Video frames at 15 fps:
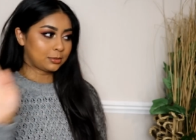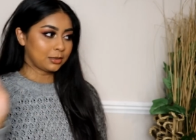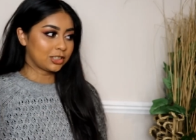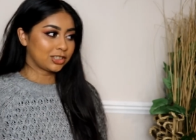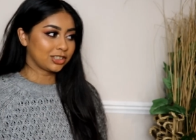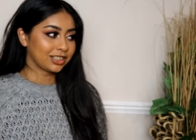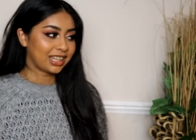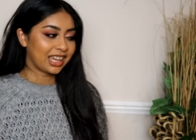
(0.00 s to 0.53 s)

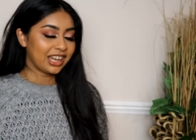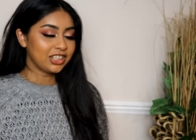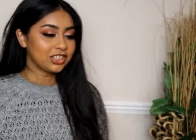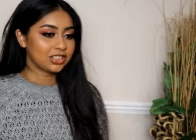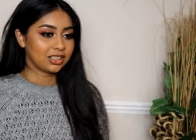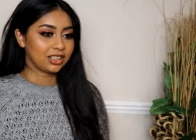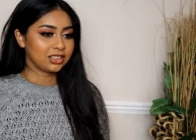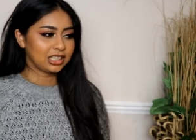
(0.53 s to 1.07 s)
special
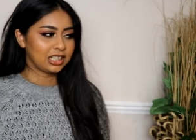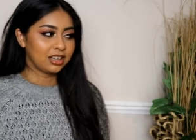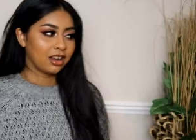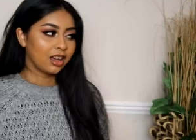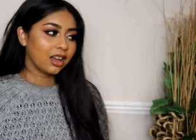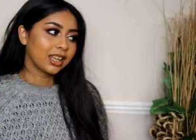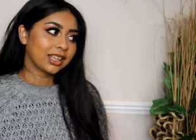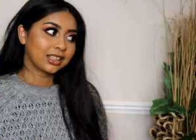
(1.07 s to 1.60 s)
occasion. I didn't
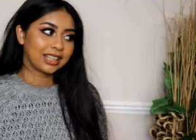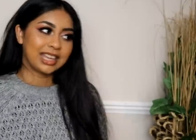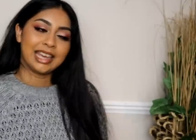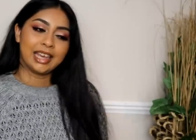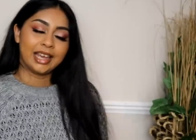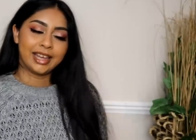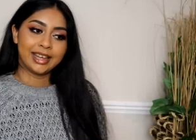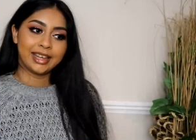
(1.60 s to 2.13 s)
like
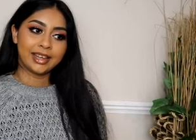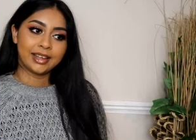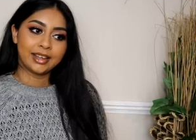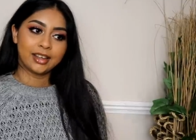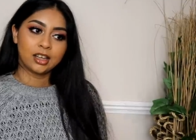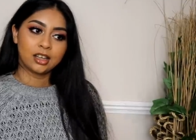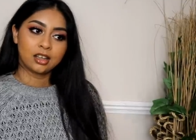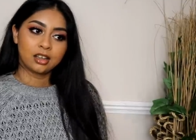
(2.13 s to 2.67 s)
it.
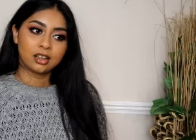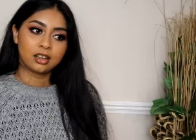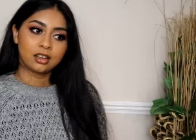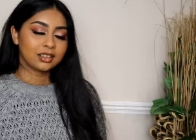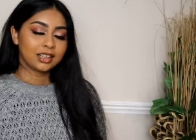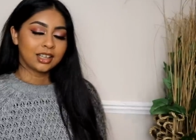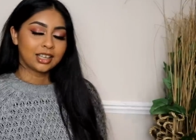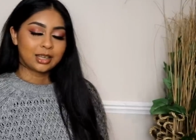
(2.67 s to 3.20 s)

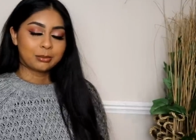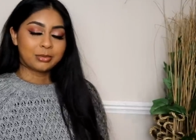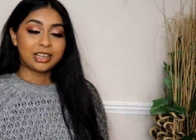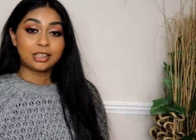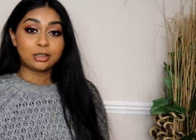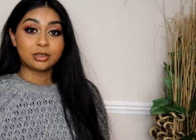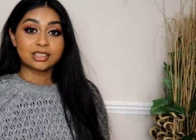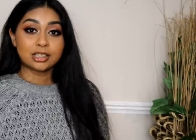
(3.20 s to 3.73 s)

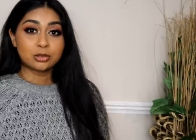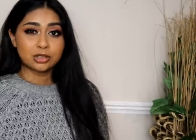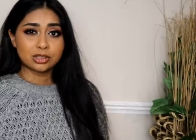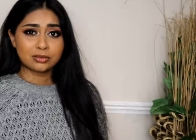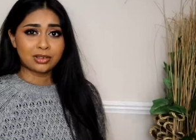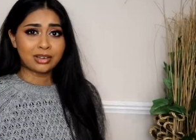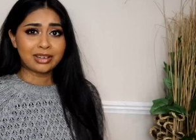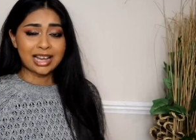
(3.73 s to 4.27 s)
But anyways, I was
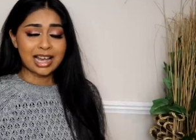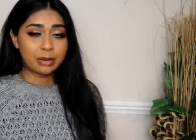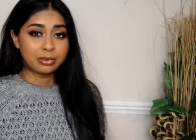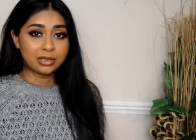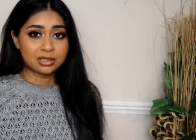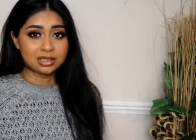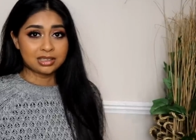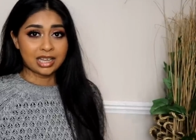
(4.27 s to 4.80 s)
just very
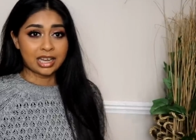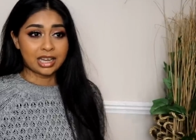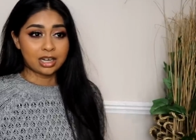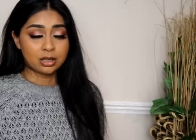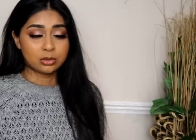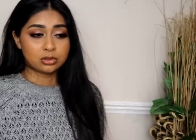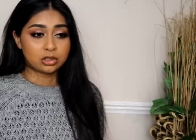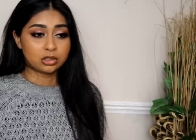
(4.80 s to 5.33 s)
happy today
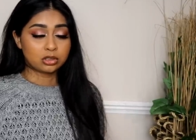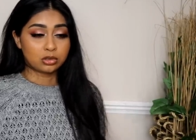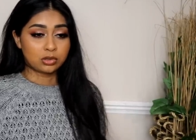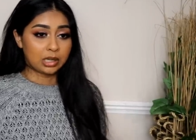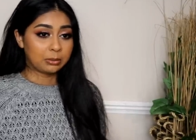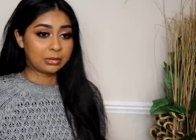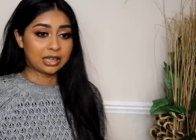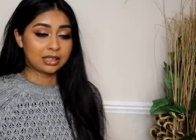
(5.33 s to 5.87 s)
and I was just
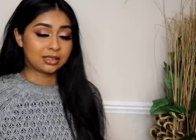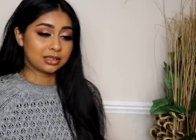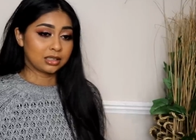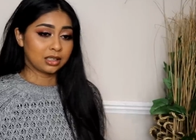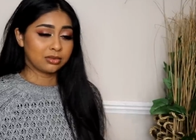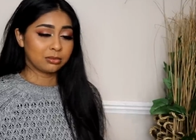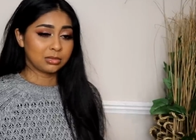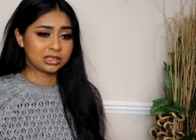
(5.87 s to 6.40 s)
screaming and
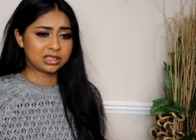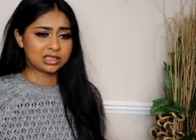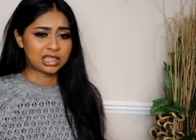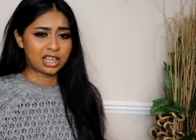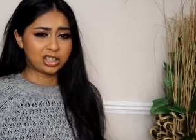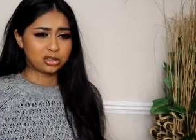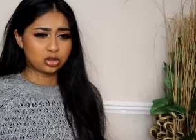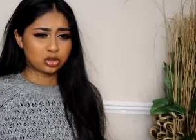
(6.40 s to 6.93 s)
stuff and my sister's
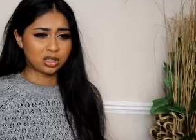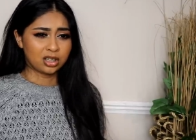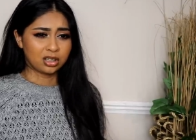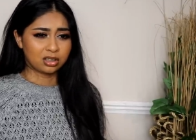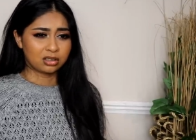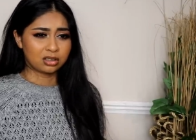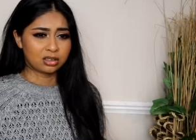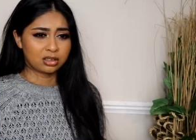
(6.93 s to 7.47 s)
like, are you
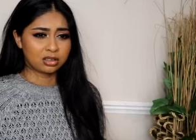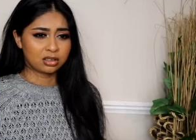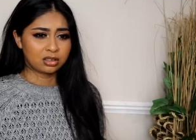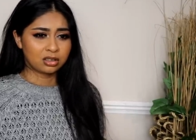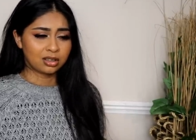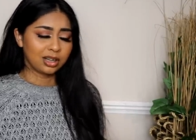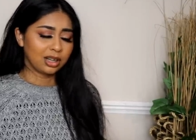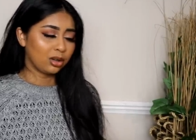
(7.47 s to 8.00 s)
drunk?
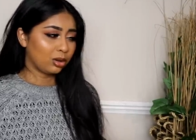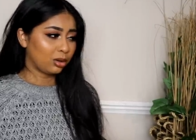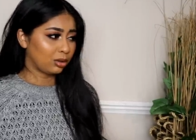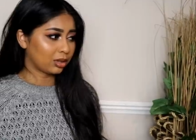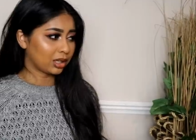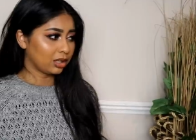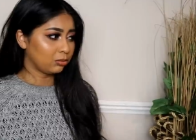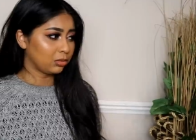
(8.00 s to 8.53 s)

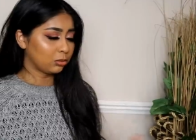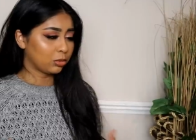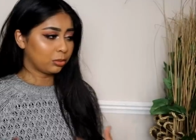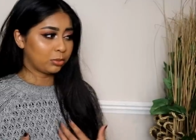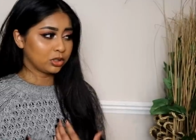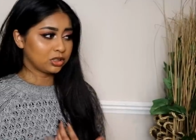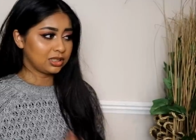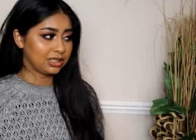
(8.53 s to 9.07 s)
can be
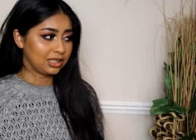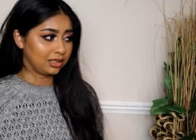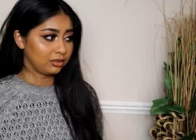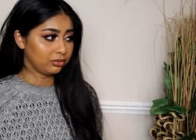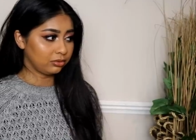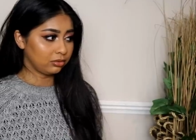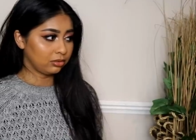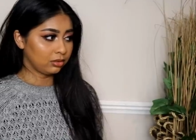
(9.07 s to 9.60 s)
more
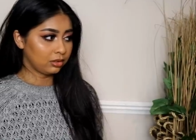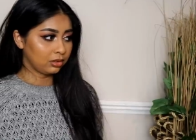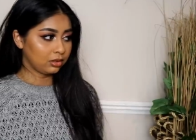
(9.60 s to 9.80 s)
positive.